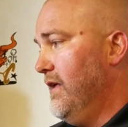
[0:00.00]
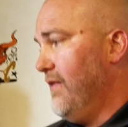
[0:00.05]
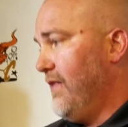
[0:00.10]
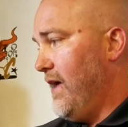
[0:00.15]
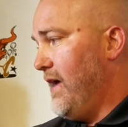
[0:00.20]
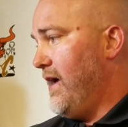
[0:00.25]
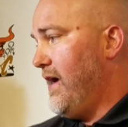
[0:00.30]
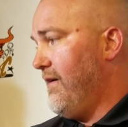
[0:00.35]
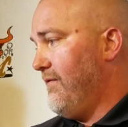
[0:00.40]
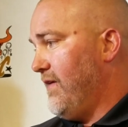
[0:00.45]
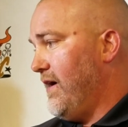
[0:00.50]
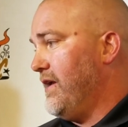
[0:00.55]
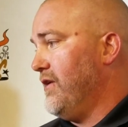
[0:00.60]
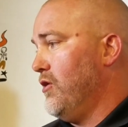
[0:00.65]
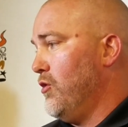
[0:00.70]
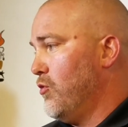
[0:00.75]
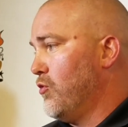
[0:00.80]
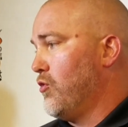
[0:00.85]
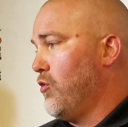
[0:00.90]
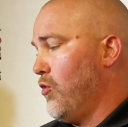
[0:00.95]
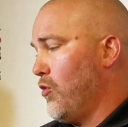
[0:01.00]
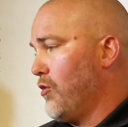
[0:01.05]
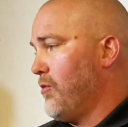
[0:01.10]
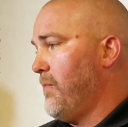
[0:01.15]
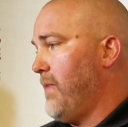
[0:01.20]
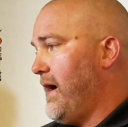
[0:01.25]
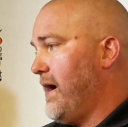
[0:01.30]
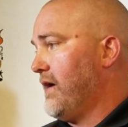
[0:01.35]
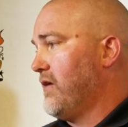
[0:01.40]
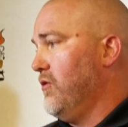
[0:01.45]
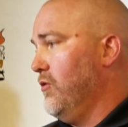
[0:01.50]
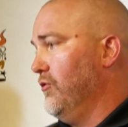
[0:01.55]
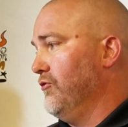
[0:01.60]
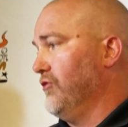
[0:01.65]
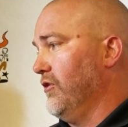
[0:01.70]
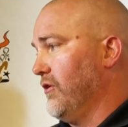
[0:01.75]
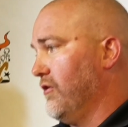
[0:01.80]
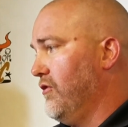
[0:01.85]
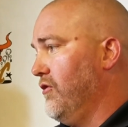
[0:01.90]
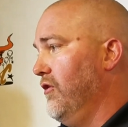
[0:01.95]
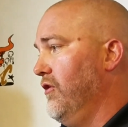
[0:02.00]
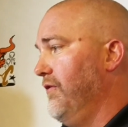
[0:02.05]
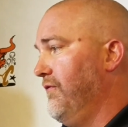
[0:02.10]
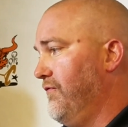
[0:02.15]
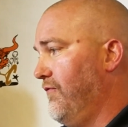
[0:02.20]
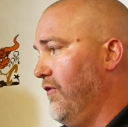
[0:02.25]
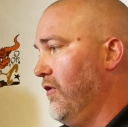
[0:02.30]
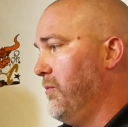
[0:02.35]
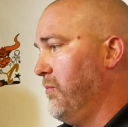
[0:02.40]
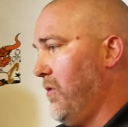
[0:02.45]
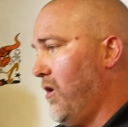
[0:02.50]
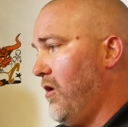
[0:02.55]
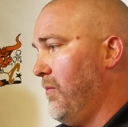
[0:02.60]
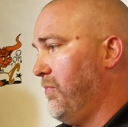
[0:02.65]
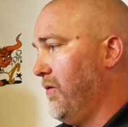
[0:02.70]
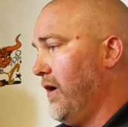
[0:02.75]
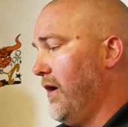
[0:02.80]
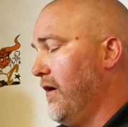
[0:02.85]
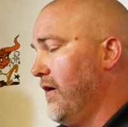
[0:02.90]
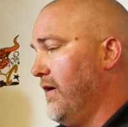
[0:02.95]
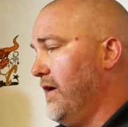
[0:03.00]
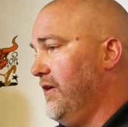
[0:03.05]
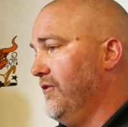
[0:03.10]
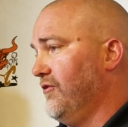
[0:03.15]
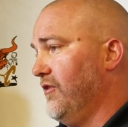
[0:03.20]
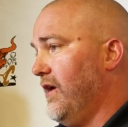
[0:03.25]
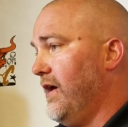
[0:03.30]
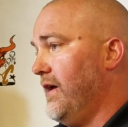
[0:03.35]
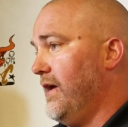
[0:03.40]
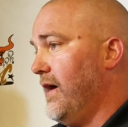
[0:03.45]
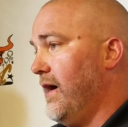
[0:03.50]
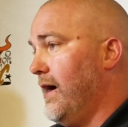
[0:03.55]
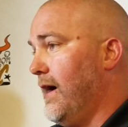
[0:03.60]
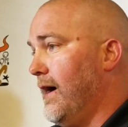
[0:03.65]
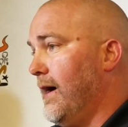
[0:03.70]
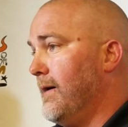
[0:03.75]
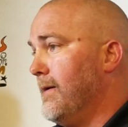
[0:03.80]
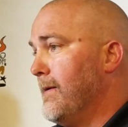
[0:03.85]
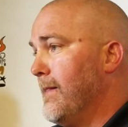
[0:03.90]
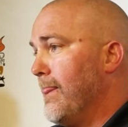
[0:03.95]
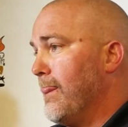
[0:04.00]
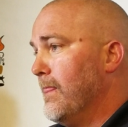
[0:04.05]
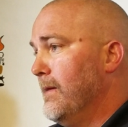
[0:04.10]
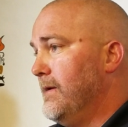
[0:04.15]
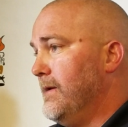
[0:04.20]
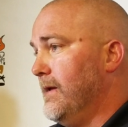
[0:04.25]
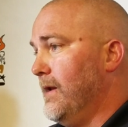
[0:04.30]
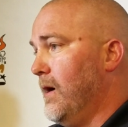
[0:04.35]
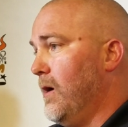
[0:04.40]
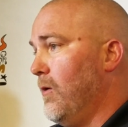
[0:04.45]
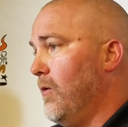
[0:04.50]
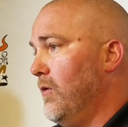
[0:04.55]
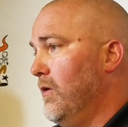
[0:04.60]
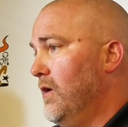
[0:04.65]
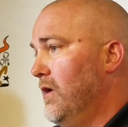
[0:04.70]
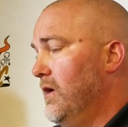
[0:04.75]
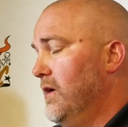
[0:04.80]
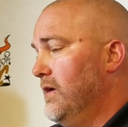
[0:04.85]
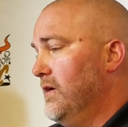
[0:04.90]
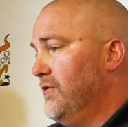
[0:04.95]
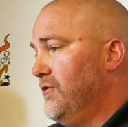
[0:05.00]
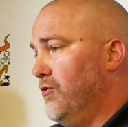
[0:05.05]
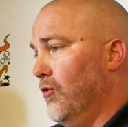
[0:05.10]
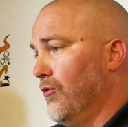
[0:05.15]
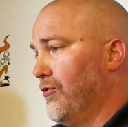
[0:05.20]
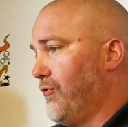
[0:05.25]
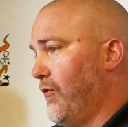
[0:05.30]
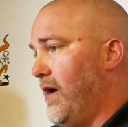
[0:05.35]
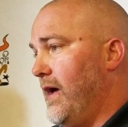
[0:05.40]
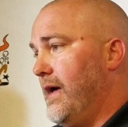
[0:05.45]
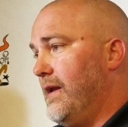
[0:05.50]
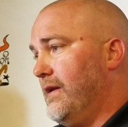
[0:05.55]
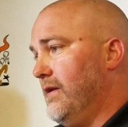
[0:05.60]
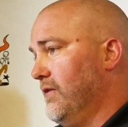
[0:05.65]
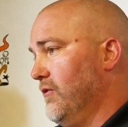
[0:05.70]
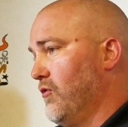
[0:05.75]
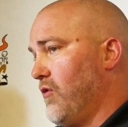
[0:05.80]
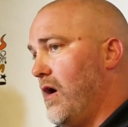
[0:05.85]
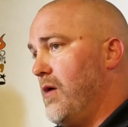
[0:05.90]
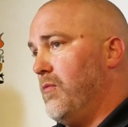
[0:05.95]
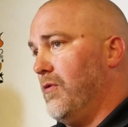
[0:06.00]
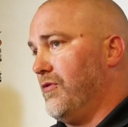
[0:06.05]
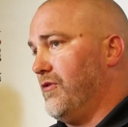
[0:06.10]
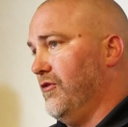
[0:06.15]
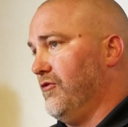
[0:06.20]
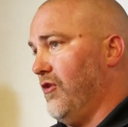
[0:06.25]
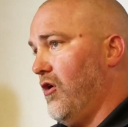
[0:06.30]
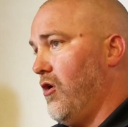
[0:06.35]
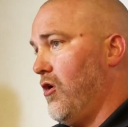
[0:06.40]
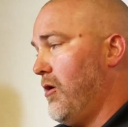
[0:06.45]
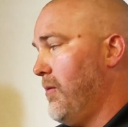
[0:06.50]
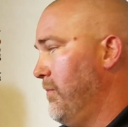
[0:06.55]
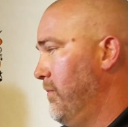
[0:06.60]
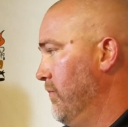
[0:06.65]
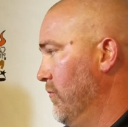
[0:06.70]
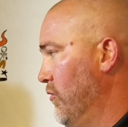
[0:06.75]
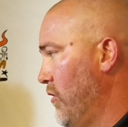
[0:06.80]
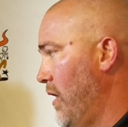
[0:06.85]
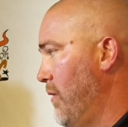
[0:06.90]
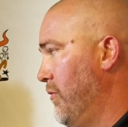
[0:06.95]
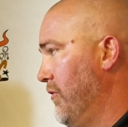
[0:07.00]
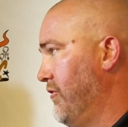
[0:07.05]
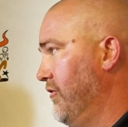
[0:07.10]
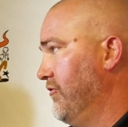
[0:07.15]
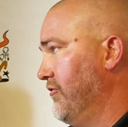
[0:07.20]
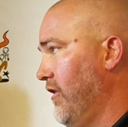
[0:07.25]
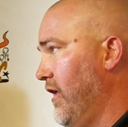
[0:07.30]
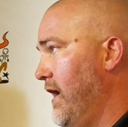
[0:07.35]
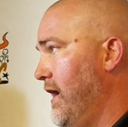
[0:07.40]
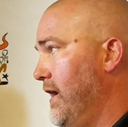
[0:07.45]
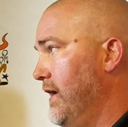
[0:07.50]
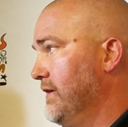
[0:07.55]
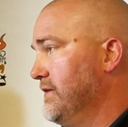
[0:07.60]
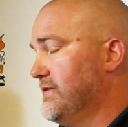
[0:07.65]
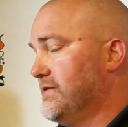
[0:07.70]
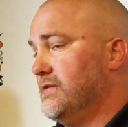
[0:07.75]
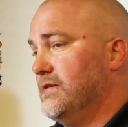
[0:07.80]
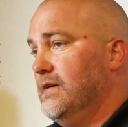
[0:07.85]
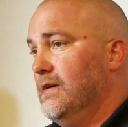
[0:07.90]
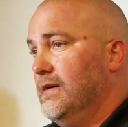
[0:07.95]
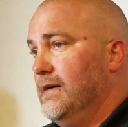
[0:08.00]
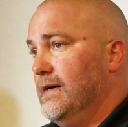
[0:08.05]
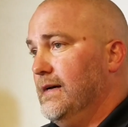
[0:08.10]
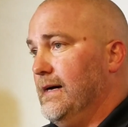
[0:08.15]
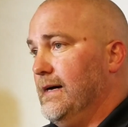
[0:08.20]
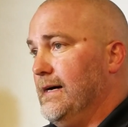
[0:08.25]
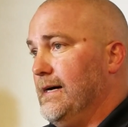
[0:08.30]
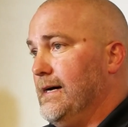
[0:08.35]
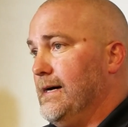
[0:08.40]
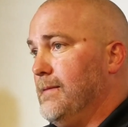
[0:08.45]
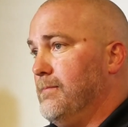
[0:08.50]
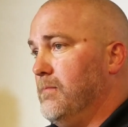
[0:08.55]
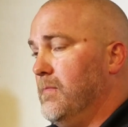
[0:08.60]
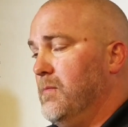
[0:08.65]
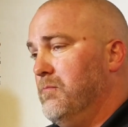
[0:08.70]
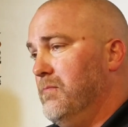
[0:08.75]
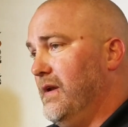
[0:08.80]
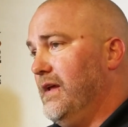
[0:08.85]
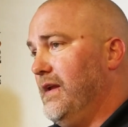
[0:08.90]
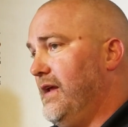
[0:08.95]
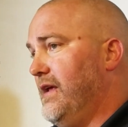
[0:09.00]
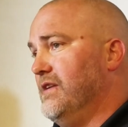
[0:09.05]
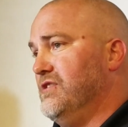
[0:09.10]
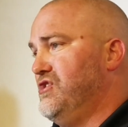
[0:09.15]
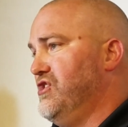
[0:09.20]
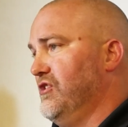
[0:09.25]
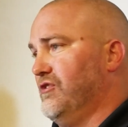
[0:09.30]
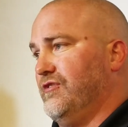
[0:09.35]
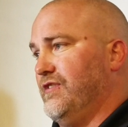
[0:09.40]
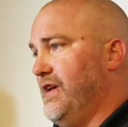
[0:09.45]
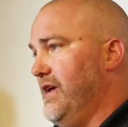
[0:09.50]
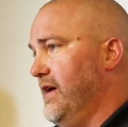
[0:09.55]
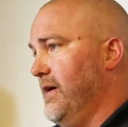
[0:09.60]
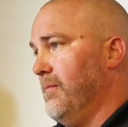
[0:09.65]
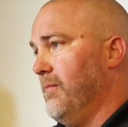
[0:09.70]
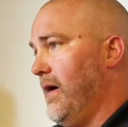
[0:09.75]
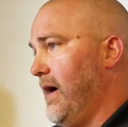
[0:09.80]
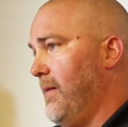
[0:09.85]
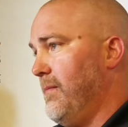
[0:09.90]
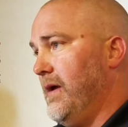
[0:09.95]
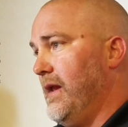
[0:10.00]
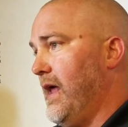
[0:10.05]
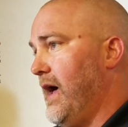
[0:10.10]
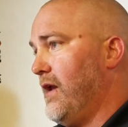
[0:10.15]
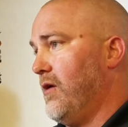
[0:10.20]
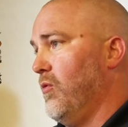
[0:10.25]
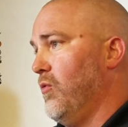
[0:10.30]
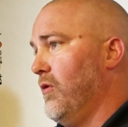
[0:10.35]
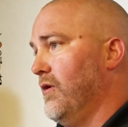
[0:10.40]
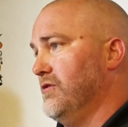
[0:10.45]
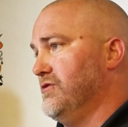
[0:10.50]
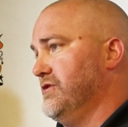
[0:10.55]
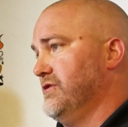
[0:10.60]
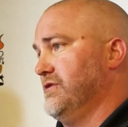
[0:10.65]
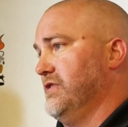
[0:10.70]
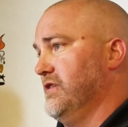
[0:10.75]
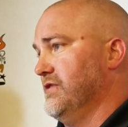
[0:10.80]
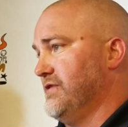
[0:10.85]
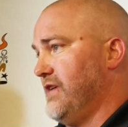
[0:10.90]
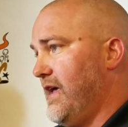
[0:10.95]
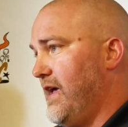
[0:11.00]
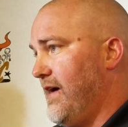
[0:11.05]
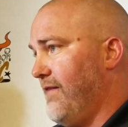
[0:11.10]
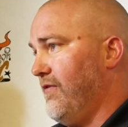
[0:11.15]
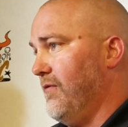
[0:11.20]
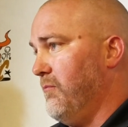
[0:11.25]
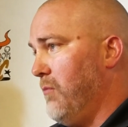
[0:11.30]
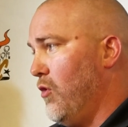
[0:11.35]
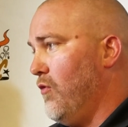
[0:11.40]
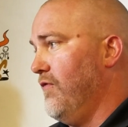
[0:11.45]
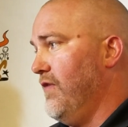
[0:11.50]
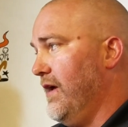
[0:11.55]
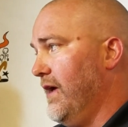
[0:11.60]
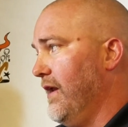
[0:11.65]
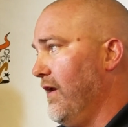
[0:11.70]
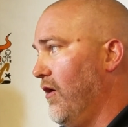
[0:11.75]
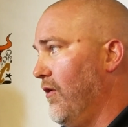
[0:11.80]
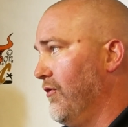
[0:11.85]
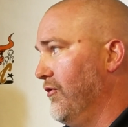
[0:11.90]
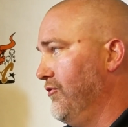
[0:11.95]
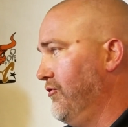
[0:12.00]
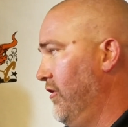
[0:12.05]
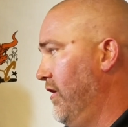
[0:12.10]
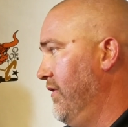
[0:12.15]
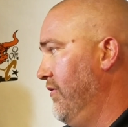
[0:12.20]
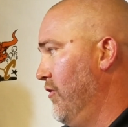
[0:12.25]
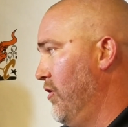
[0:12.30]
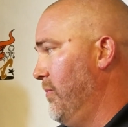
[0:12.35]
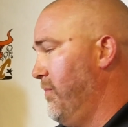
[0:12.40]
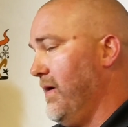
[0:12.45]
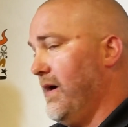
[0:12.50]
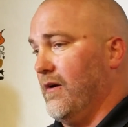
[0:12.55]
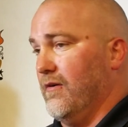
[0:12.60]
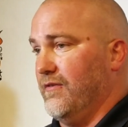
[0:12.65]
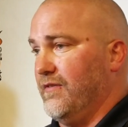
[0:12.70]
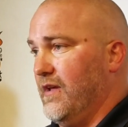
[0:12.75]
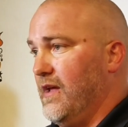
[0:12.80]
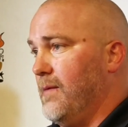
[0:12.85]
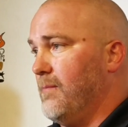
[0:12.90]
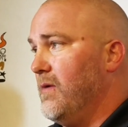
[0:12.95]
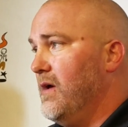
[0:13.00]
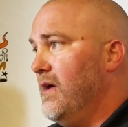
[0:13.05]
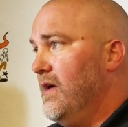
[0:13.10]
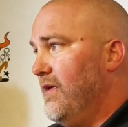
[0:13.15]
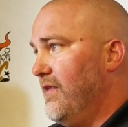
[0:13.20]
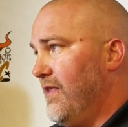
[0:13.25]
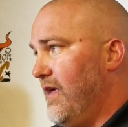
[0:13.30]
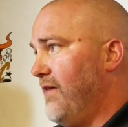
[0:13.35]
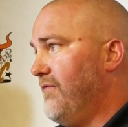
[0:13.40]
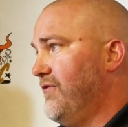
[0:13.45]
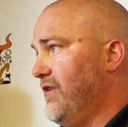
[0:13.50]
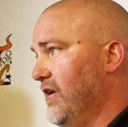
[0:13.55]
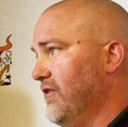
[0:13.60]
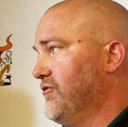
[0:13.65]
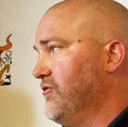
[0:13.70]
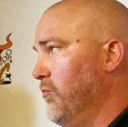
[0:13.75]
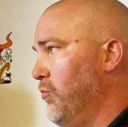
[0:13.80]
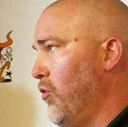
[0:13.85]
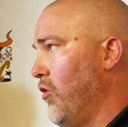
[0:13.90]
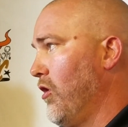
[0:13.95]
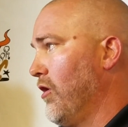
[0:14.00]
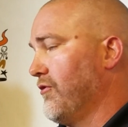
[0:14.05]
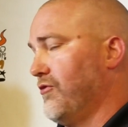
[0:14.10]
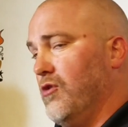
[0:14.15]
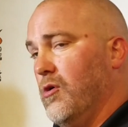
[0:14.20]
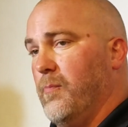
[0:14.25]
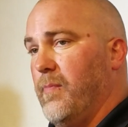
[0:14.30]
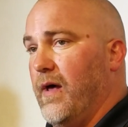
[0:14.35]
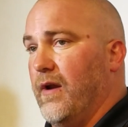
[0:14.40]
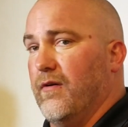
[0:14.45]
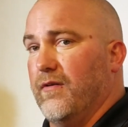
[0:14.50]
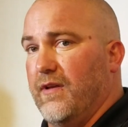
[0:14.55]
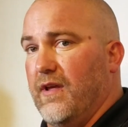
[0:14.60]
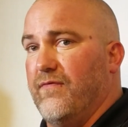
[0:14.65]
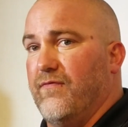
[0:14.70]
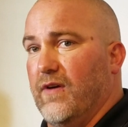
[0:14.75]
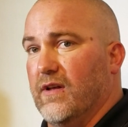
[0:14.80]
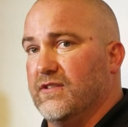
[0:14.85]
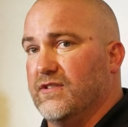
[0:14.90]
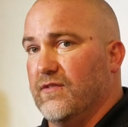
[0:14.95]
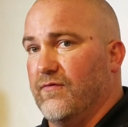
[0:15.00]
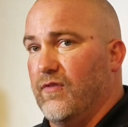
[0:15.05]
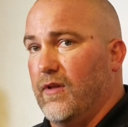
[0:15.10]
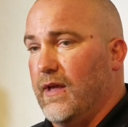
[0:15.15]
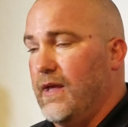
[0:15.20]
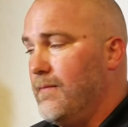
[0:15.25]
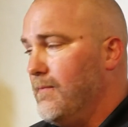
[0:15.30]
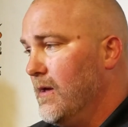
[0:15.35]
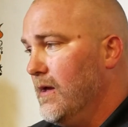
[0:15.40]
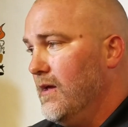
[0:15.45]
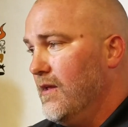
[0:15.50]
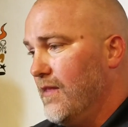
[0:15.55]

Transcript: They have a new quarterback who is a good football player. He's a dual threat, great with his arm, great with his legs. But it isn't just him. I mean, I don't want to just because they have a move in, all of a sudden they're a better team. They've done some work. They're better defensively.